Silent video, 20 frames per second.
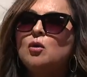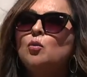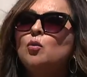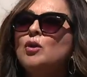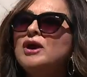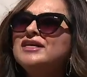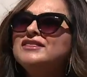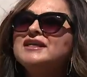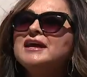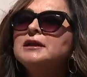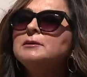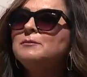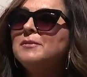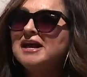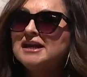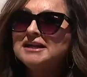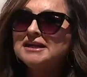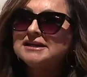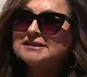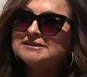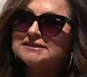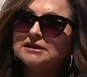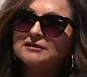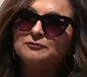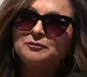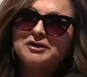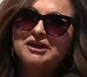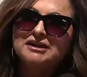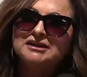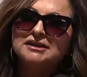within minutes
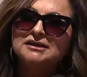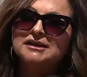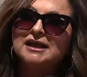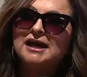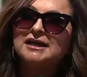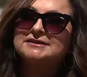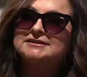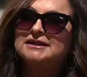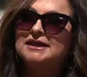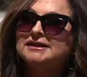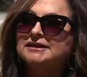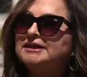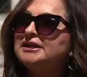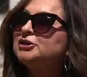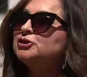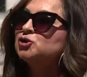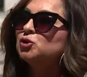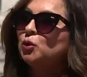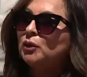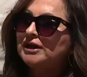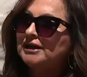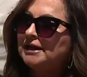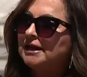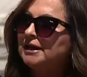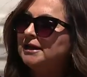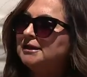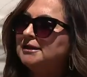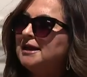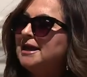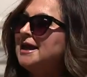of being elected, he
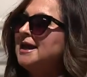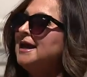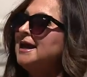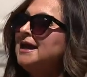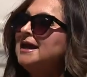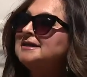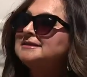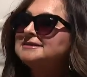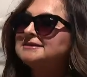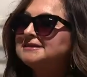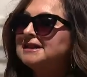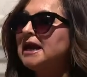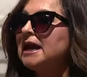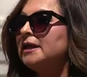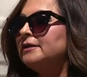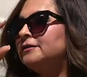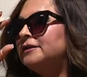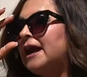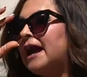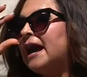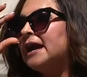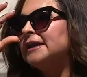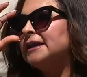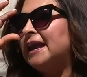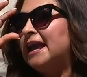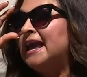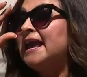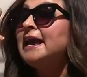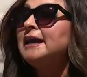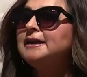tweeted and said that
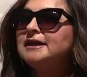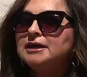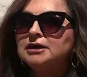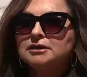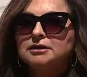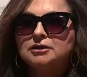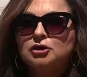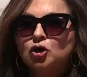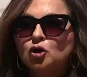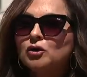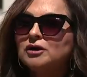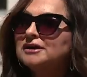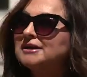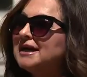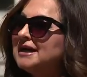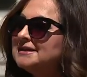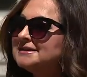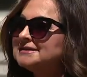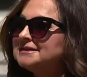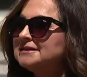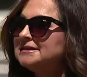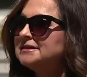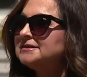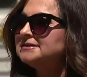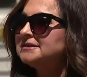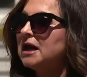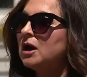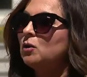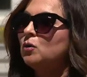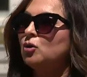any current cases
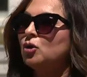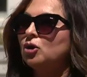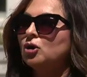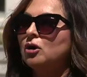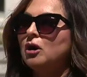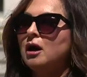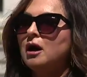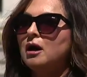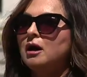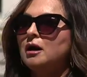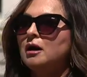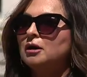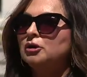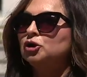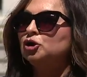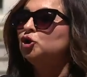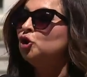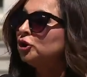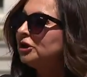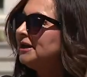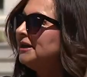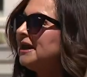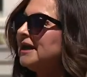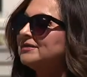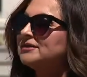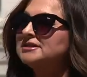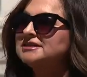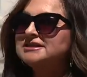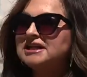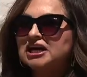that were uh, looking
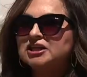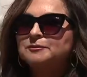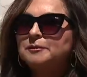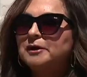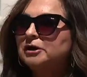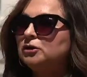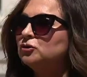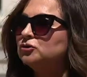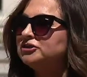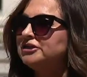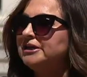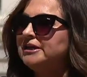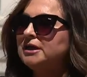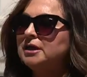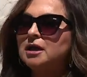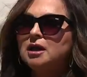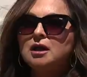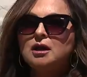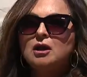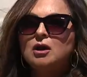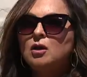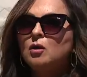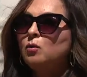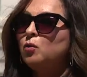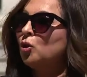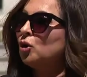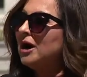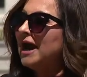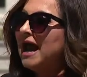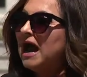at the death penalty
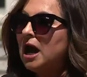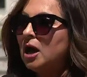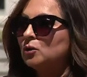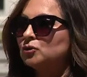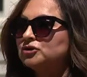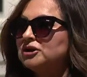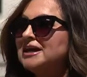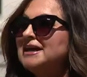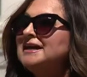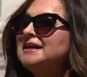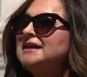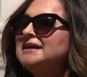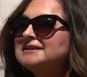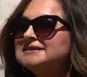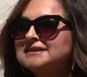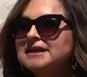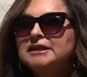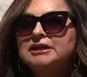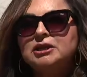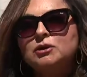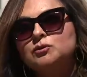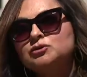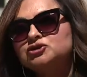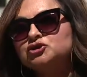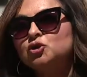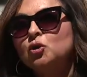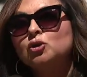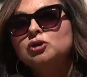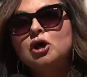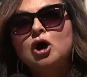were out. He said he was
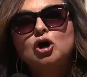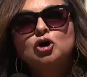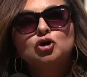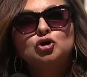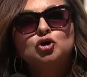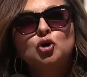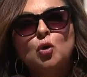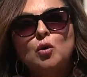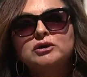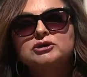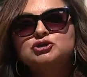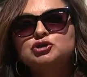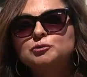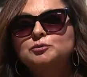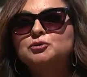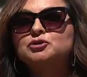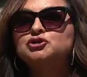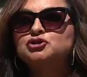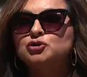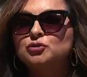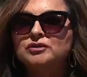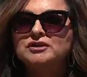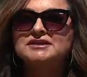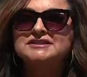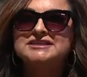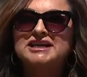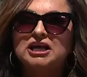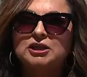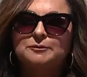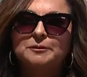no longer going to pursue the
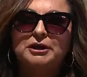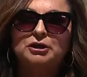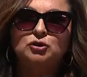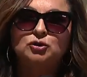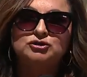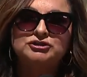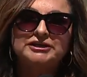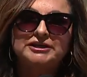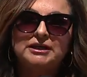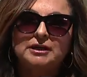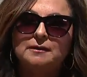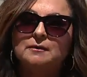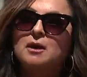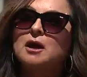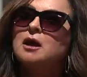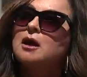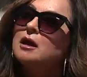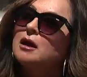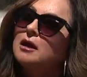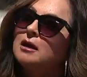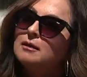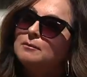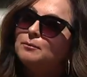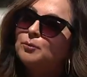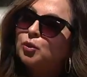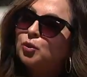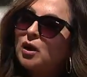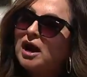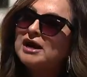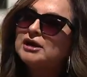death penalty.
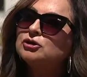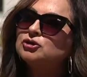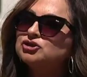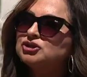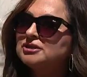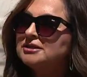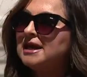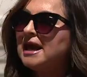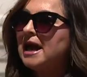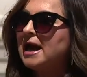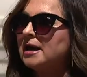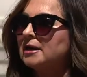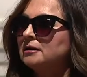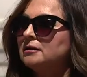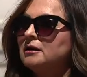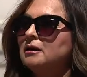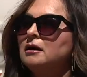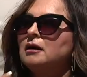Prior to that,